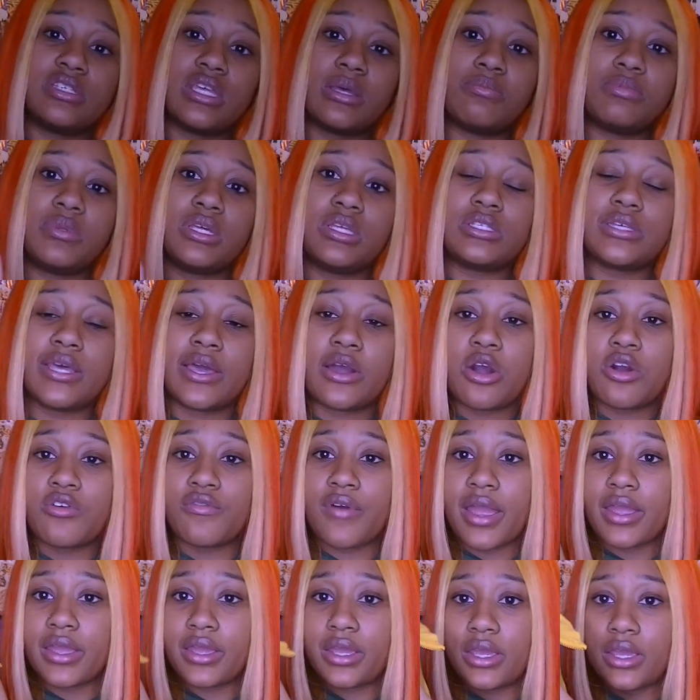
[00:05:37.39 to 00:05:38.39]
zip detail
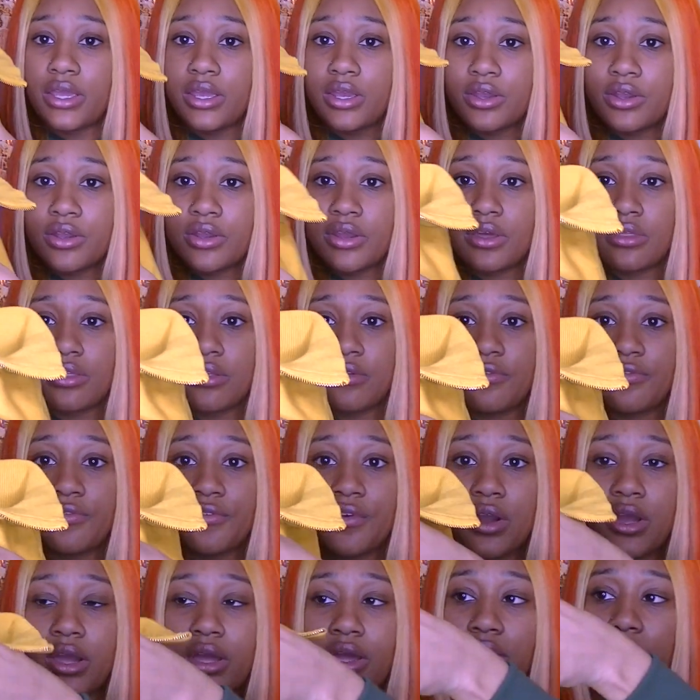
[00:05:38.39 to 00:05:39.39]
right here in the
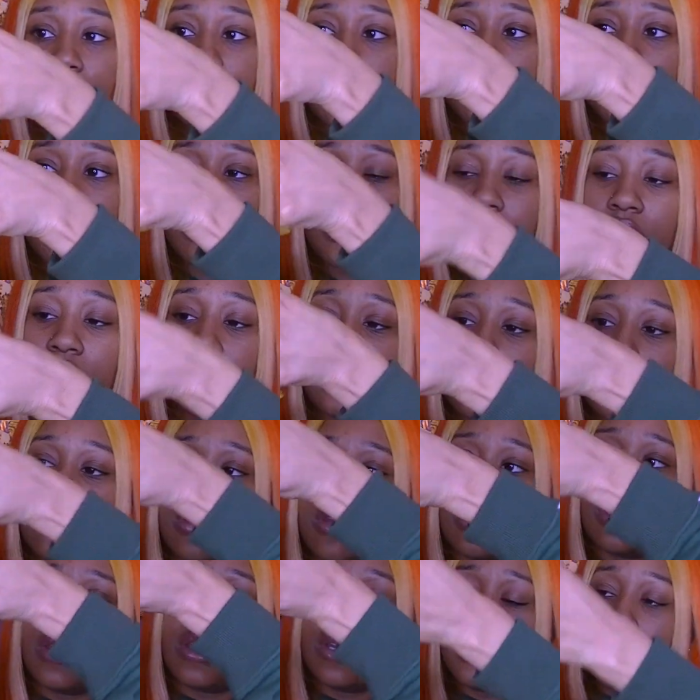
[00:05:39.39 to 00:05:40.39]
front, and you can
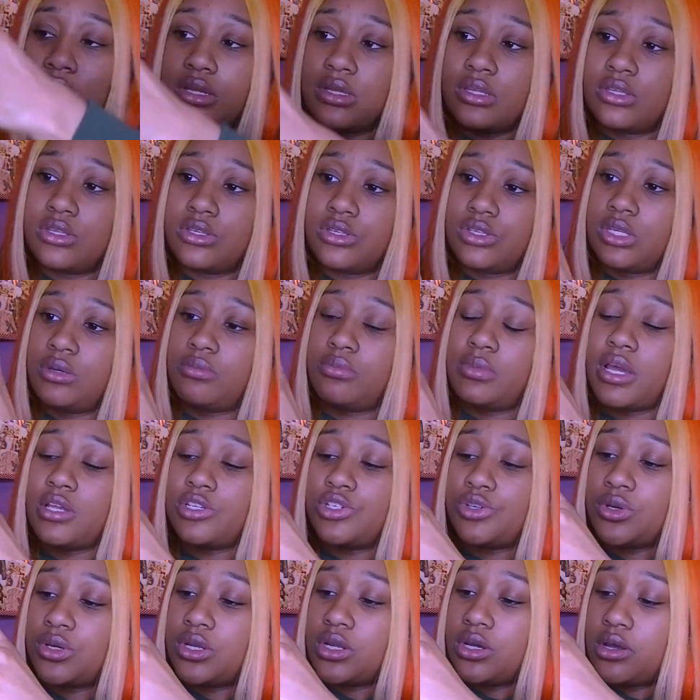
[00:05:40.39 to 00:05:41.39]
zip that
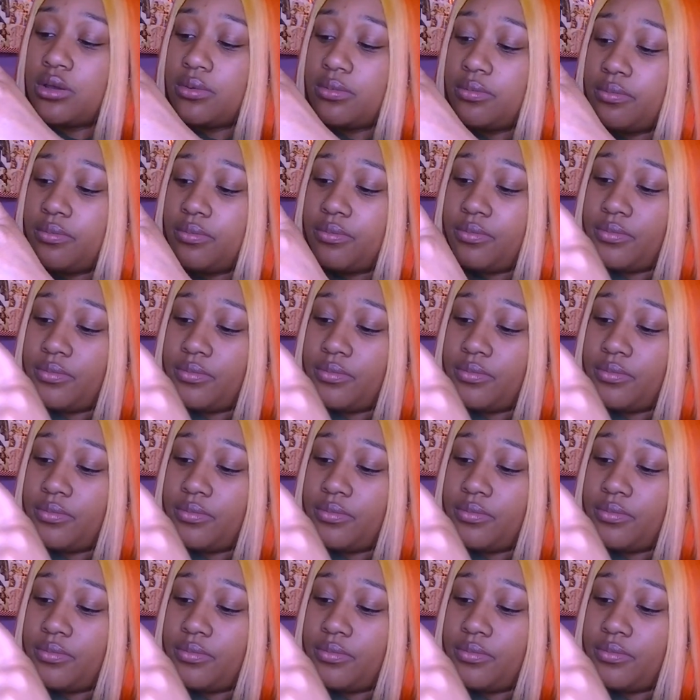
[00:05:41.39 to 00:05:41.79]
joint up.